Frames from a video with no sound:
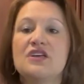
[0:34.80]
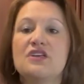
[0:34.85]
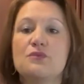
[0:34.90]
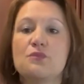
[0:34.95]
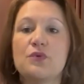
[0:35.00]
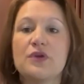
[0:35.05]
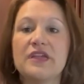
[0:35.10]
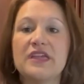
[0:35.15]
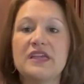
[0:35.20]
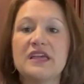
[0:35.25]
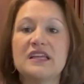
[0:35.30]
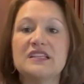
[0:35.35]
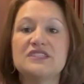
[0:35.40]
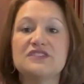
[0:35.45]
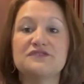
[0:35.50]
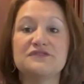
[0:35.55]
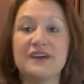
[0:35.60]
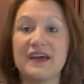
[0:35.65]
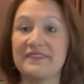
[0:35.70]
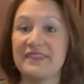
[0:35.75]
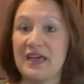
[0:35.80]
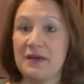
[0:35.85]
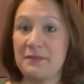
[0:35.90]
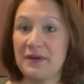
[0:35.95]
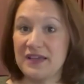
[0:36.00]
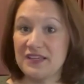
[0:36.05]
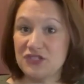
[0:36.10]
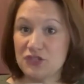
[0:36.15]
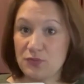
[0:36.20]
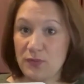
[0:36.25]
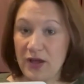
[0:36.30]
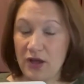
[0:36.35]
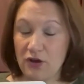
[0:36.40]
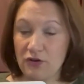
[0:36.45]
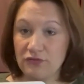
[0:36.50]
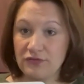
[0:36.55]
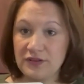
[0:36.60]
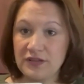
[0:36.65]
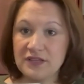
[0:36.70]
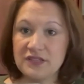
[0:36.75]
We divide that by
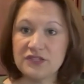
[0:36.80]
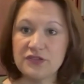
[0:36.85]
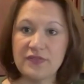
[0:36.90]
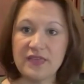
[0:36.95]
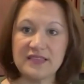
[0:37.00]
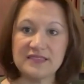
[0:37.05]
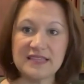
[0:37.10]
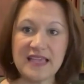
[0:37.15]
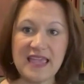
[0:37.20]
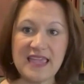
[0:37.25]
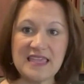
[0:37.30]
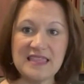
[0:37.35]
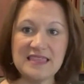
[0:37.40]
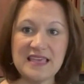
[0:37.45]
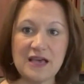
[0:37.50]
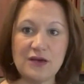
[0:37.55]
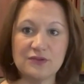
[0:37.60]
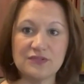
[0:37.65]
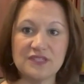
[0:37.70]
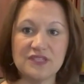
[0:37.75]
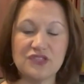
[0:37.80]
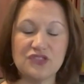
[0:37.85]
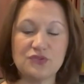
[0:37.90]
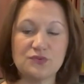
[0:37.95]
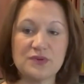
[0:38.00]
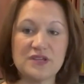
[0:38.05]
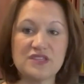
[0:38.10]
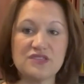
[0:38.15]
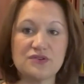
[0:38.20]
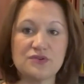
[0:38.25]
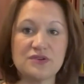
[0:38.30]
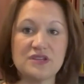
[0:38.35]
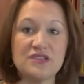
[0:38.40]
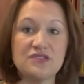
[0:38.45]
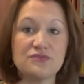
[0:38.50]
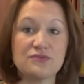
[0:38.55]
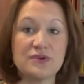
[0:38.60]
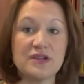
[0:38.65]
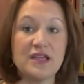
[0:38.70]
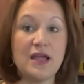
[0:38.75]
12, so that's
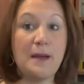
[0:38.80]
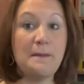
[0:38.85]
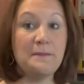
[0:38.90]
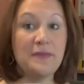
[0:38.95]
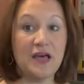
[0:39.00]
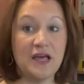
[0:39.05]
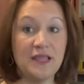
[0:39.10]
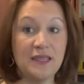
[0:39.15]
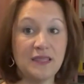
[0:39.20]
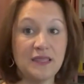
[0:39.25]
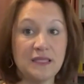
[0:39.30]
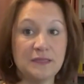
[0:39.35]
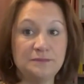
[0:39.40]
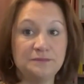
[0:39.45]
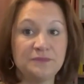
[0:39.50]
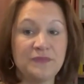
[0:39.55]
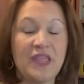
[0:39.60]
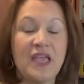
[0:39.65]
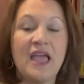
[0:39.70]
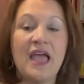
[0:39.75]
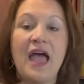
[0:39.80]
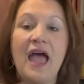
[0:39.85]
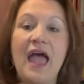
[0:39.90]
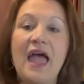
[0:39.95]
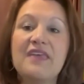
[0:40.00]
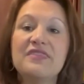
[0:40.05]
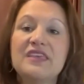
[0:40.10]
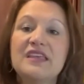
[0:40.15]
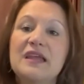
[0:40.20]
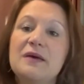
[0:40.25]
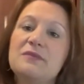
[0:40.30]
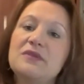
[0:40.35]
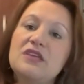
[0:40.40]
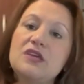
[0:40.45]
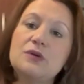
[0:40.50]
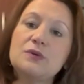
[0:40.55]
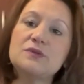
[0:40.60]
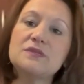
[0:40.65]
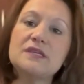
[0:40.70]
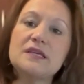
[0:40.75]
$8,333 a month. And then I'm
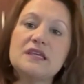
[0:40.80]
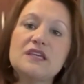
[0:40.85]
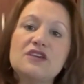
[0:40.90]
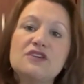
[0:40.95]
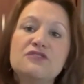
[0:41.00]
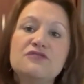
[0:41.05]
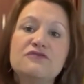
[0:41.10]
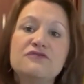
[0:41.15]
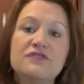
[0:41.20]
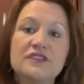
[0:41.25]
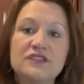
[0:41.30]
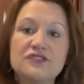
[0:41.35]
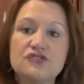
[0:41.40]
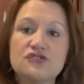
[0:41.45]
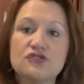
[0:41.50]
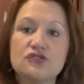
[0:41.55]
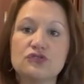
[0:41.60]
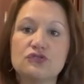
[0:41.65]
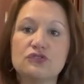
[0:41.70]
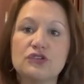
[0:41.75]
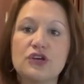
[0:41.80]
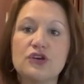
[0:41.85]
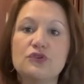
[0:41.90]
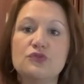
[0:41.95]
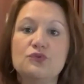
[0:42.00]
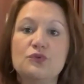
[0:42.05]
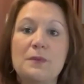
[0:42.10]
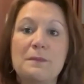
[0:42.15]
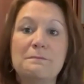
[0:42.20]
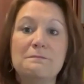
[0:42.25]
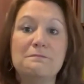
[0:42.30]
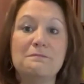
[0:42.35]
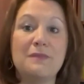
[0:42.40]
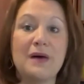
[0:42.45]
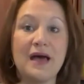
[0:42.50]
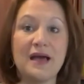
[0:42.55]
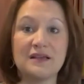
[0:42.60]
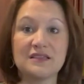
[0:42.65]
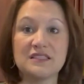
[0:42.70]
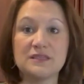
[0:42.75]
using conventional loan
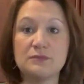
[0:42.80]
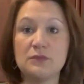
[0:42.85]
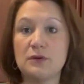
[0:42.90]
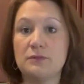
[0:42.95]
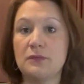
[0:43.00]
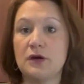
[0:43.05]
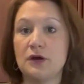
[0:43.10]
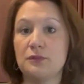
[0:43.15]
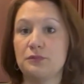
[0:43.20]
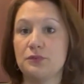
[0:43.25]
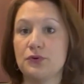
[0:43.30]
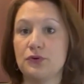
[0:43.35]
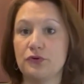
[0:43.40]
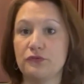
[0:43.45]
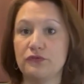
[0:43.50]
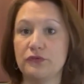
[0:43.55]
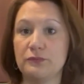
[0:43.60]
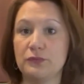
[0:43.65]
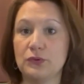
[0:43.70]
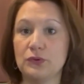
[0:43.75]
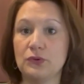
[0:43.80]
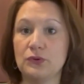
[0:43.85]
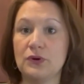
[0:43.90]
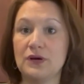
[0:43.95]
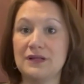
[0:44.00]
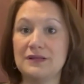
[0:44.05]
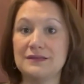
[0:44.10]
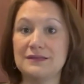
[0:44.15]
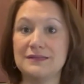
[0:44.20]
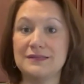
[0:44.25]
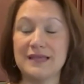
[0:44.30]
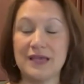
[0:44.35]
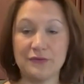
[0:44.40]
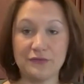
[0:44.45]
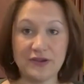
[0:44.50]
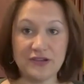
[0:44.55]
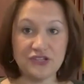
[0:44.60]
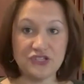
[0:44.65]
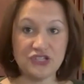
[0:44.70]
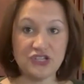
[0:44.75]
maximum approvable debt
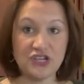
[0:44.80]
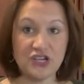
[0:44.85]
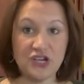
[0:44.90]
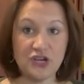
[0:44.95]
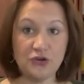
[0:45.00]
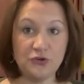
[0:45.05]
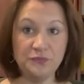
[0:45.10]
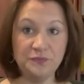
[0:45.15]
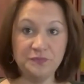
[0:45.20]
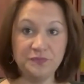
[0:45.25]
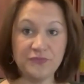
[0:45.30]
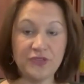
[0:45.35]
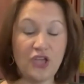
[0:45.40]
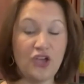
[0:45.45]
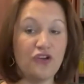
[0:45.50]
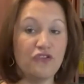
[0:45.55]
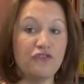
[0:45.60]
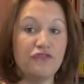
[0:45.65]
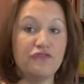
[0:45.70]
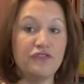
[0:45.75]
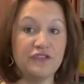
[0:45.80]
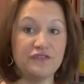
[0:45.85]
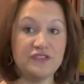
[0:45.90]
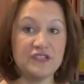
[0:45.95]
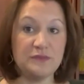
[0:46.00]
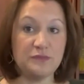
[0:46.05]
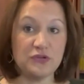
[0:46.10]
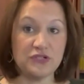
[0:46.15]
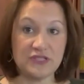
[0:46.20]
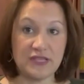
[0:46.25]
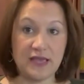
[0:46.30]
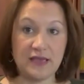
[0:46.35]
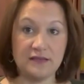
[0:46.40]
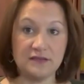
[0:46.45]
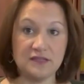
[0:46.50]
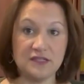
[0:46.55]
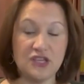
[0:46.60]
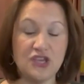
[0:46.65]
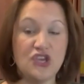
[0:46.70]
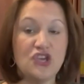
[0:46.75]
ratio of
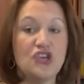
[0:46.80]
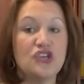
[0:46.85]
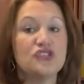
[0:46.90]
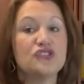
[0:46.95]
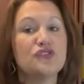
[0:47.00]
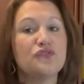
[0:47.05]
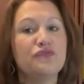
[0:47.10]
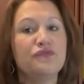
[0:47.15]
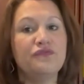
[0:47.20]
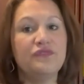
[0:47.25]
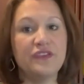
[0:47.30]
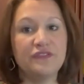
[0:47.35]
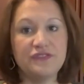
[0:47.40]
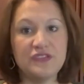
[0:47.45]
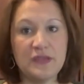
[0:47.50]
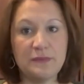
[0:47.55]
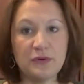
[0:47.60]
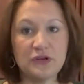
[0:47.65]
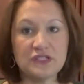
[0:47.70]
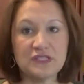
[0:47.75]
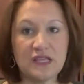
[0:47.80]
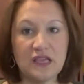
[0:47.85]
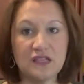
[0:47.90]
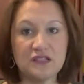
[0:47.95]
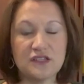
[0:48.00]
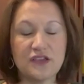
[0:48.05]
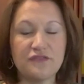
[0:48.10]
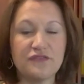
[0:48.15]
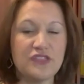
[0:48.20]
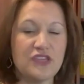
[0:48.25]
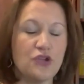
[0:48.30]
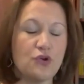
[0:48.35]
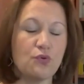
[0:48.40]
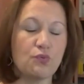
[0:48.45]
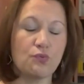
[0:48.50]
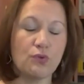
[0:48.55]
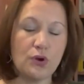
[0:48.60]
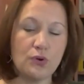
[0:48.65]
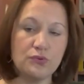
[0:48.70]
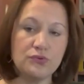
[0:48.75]
50%. So 50% of the
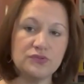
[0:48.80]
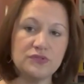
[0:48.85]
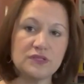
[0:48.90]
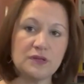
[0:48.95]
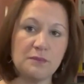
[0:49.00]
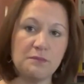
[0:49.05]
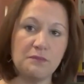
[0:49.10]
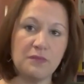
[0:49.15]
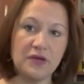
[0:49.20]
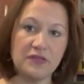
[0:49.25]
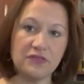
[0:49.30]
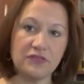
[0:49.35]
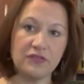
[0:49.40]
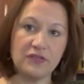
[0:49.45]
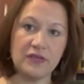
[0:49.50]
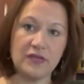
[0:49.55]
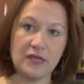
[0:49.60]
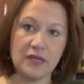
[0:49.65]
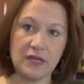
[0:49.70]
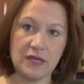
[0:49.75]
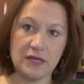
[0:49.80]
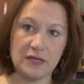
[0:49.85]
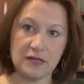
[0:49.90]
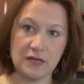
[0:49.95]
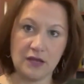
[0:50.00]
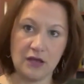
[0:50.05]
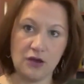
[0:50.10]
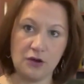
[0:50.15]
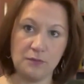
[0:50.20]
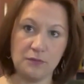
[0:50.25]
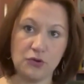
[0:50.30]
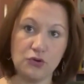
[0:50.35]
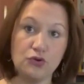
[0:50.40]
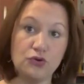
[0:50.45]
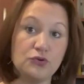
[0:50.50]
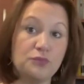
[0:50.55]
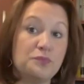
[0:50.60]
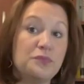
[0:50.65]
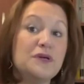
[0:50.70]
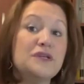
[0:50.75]
gross monthly income
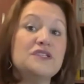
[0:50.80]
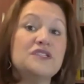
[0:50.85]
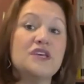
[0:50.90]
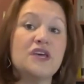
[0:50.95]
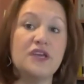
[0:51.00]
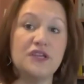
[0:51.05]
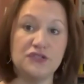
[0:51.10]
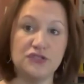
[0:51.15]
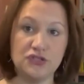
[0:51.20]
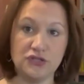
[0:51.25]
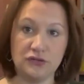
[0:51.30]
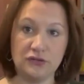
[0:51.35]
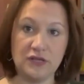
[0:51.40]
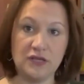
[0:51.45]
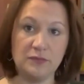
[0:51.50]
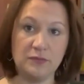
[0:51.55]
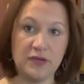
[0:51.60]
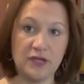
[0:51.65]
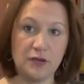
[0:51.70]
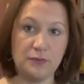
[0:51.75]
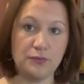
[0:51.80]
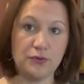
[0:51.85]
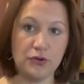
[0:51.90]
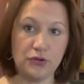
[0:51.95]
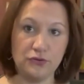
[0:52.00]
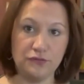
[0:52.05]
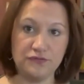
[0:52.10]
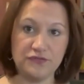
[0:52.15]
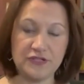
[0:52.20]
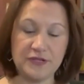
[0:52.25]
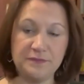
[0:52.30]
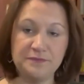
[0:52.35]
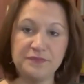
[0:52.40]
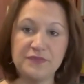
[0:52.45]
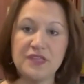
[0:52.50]
could potentially be approved.